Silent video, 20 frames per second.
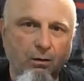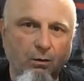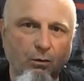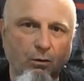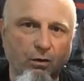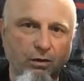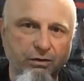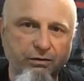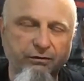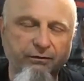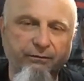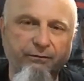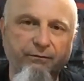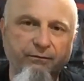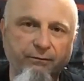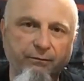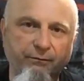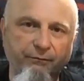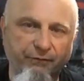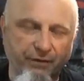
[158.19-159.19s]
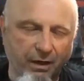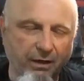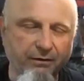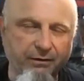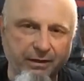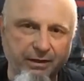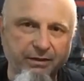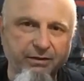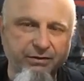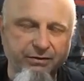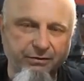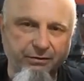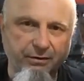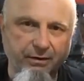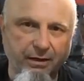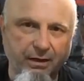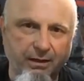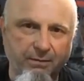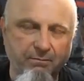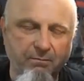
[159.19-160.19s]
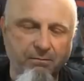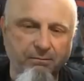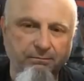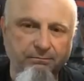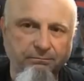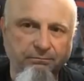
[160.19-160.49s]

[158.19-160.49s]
was very extreme,